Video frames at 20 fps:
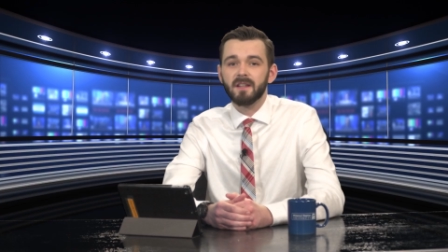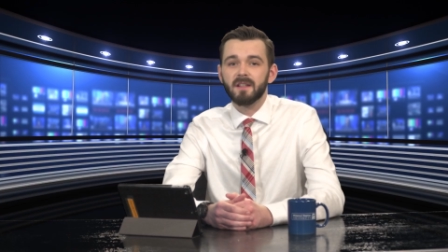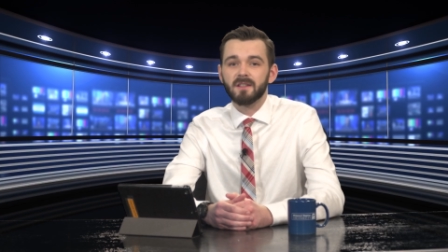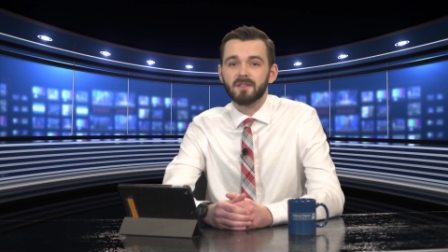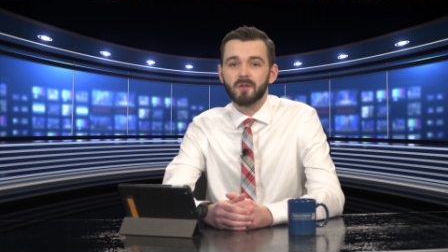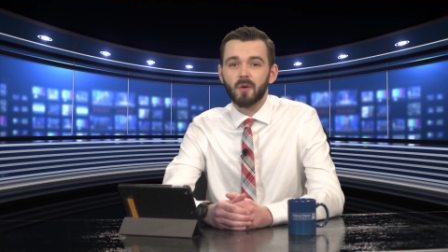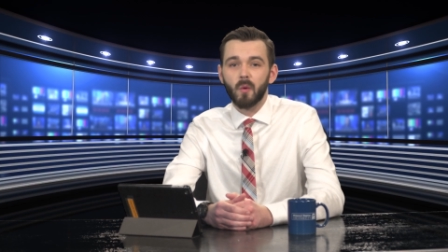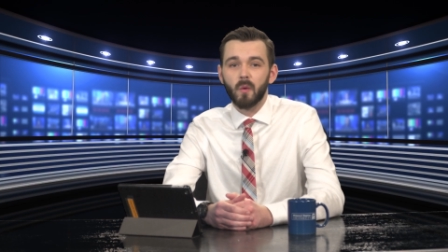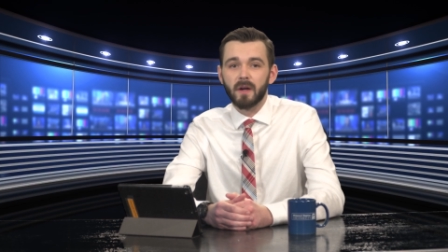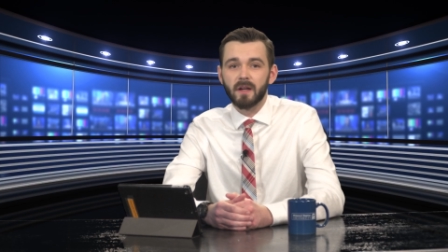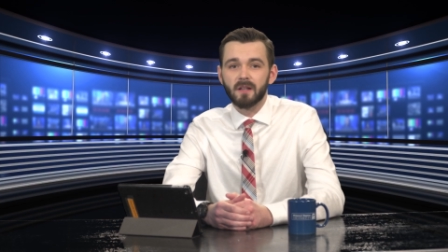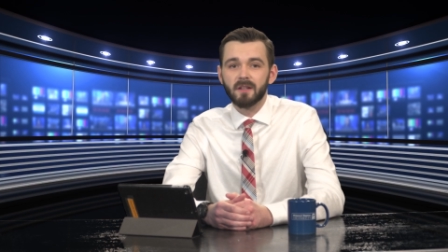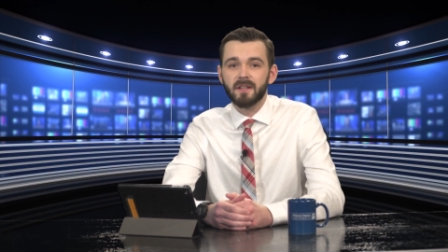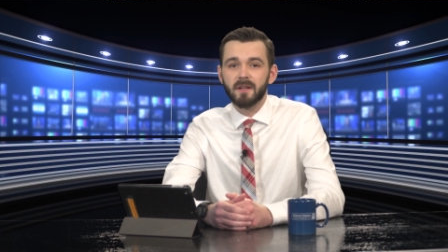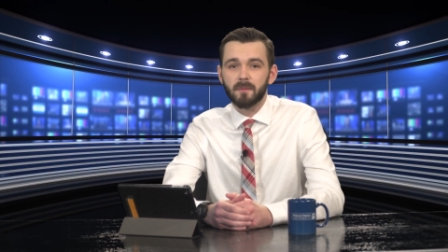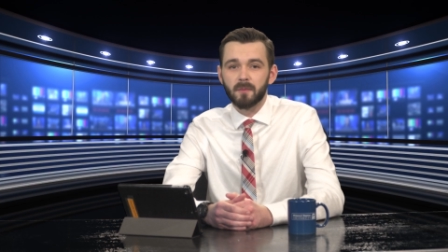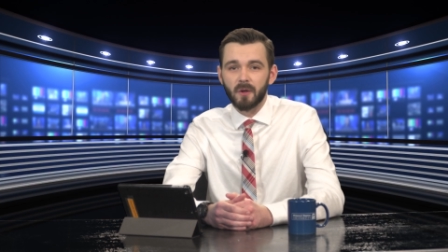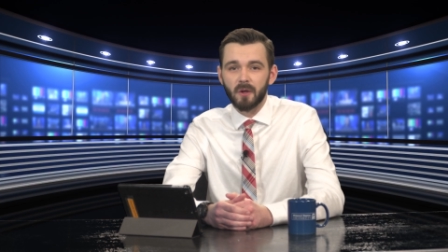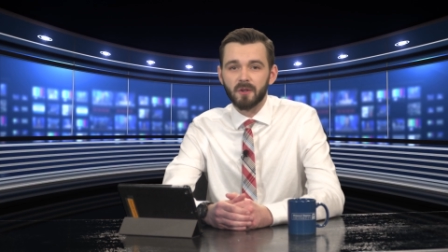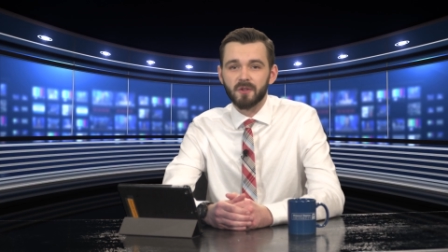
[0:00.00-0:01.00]
is quickly
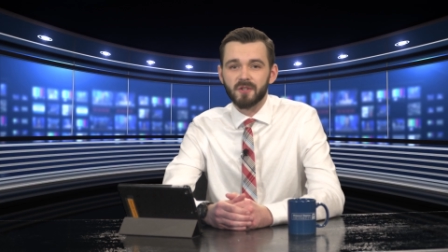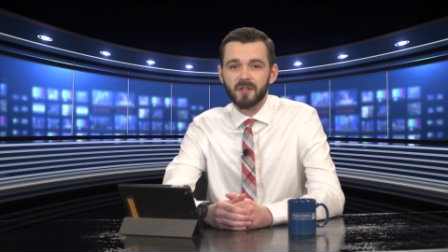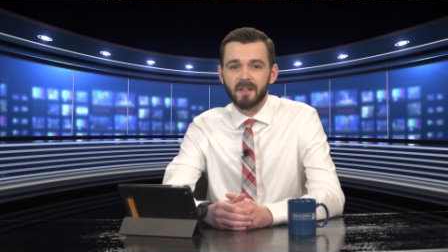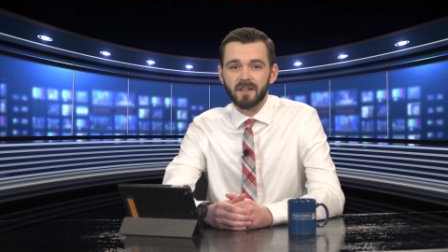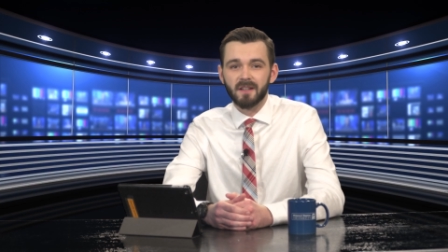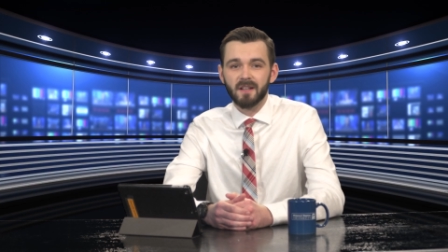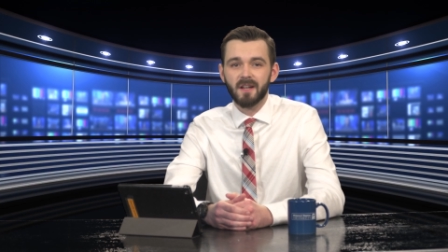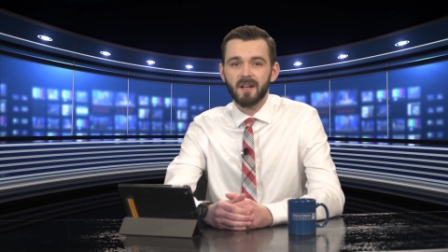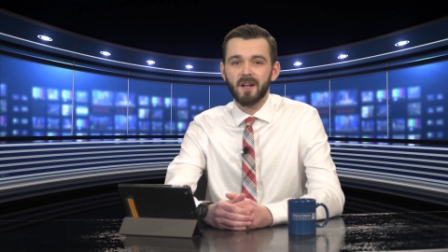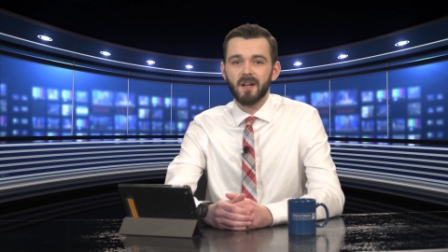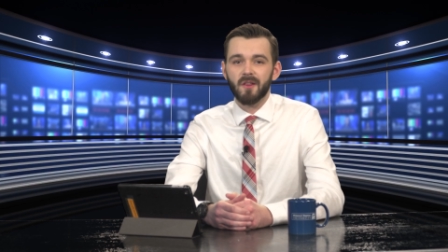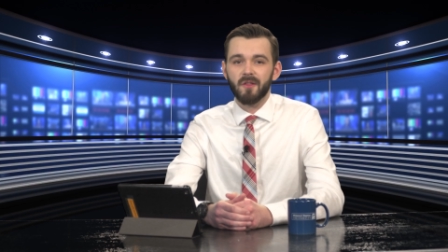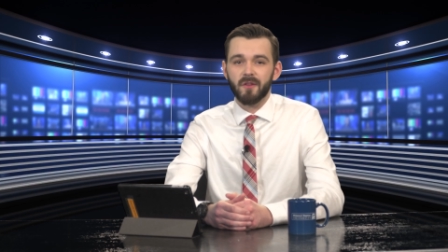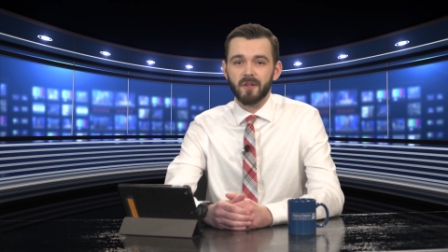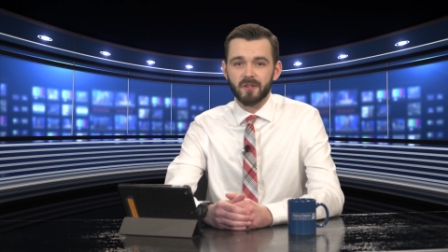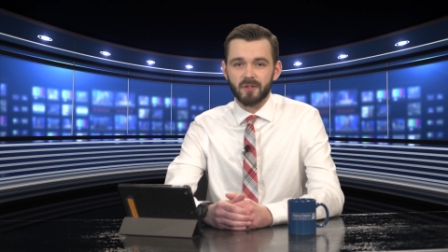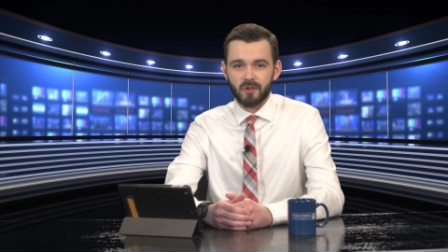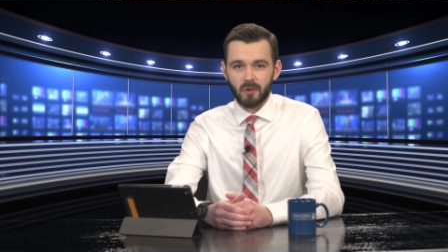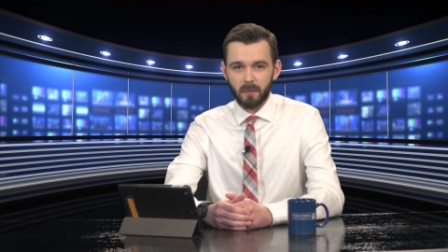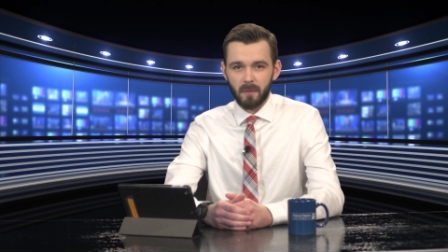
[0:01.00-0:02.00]
approaching.
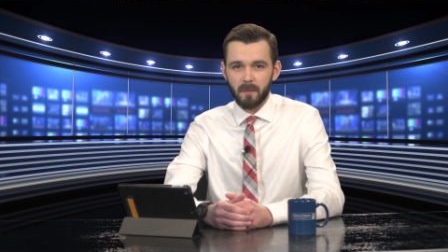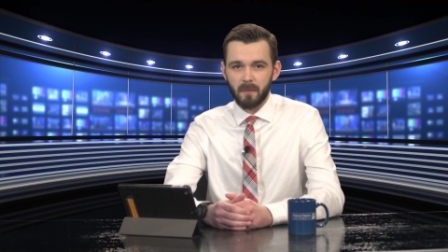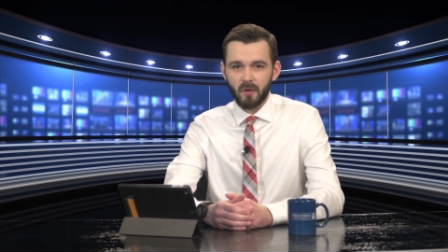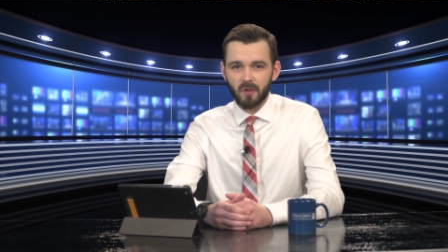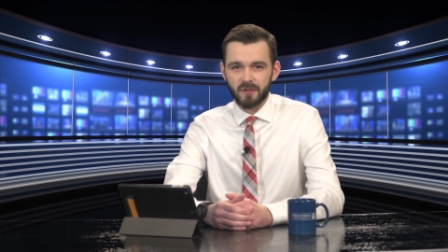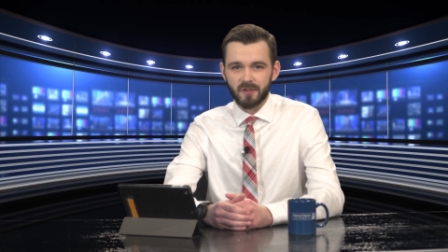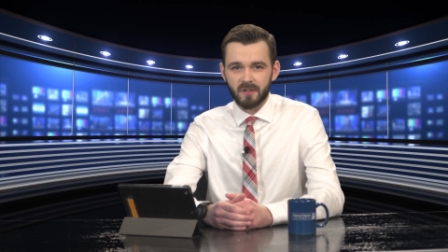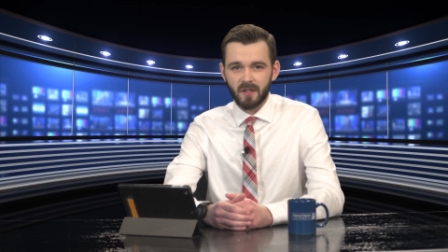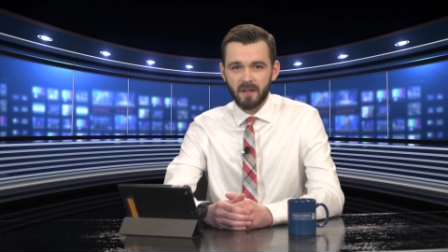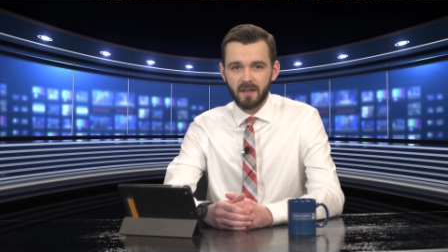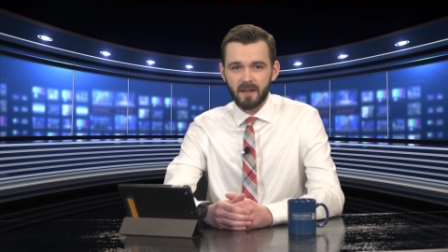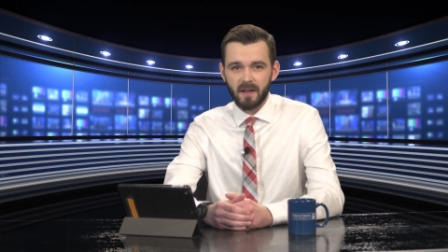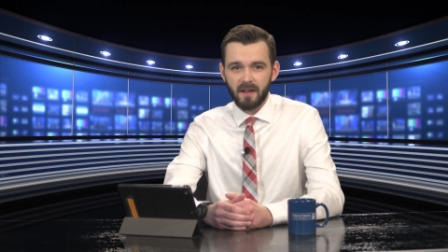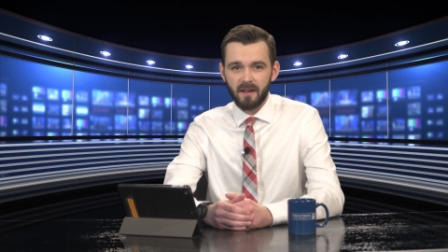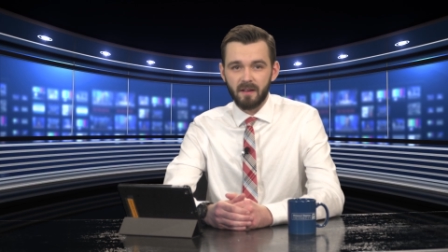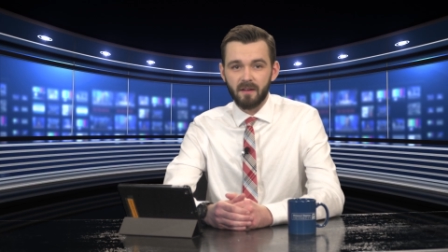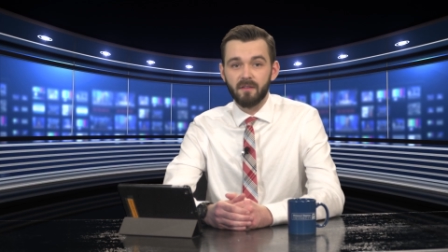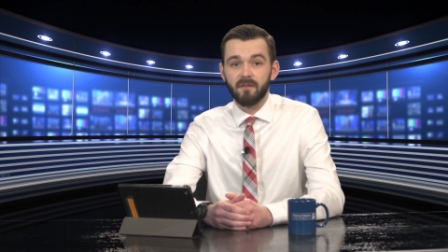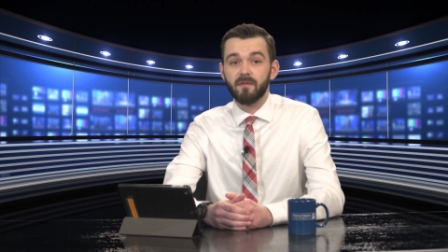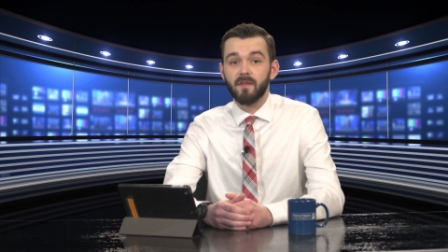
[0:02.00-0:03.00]
This Super Bowl
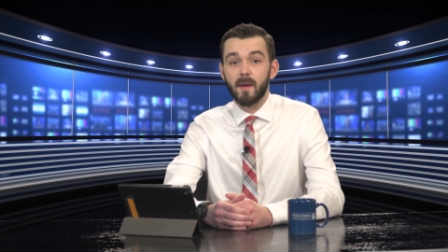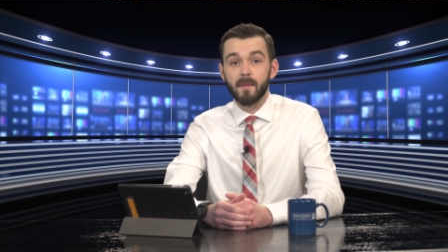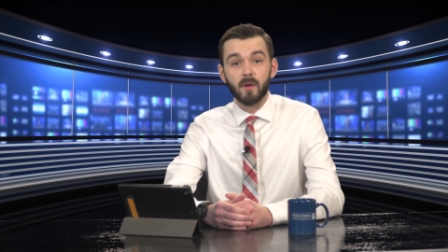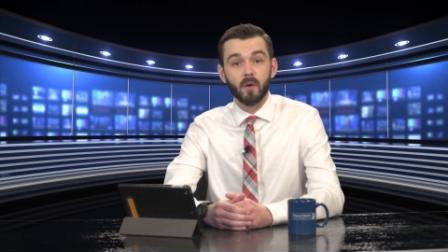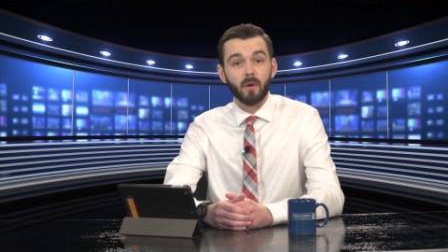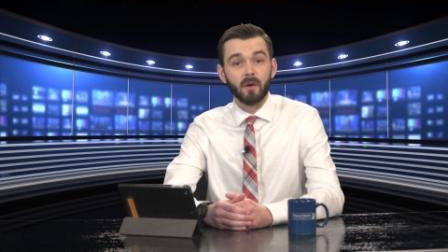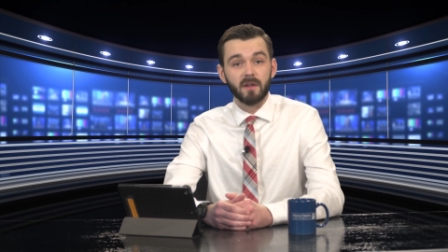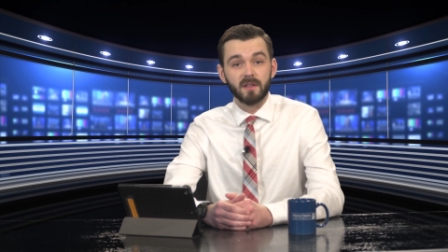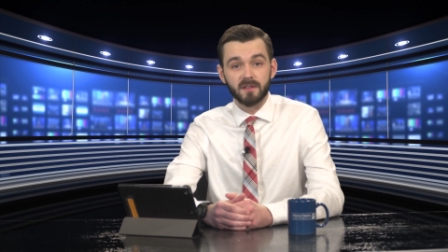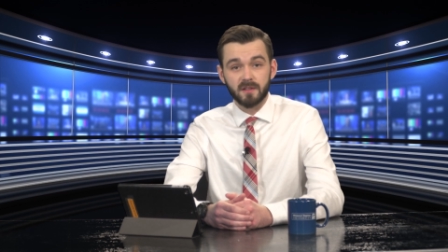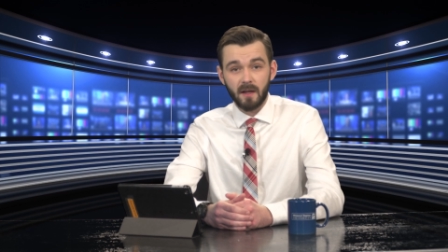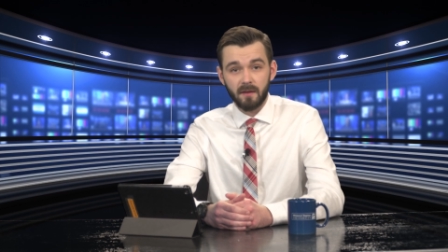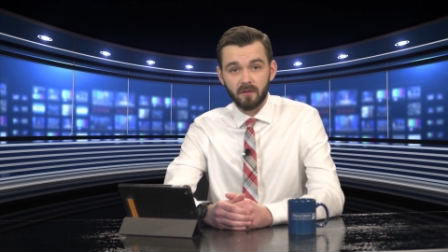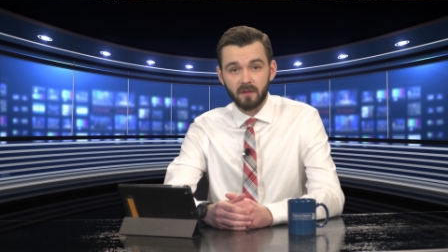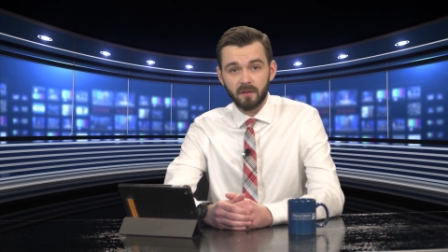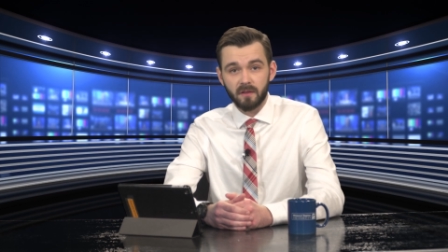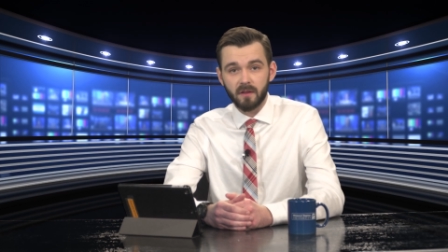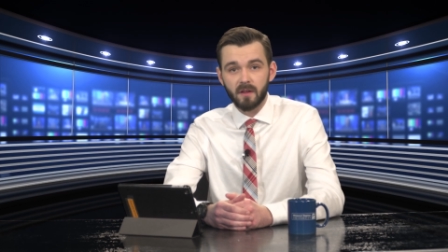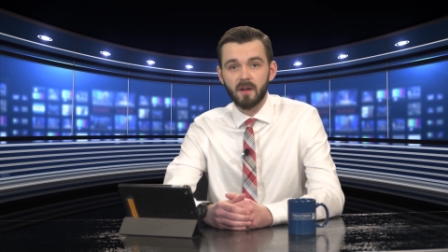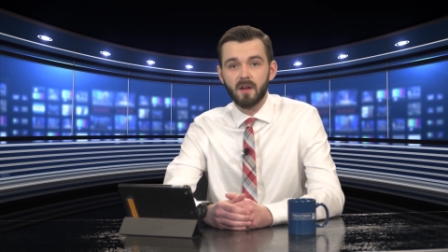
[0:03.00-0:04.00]
Sunday, February
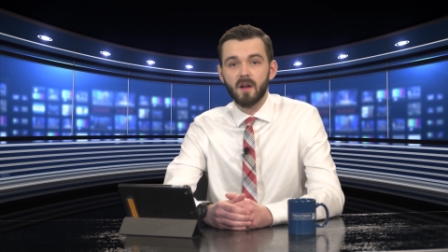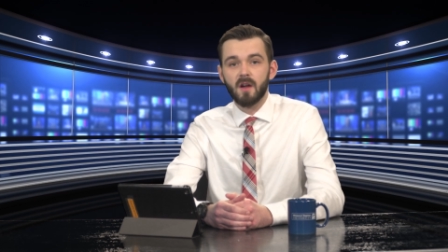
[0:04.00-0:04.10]
7th,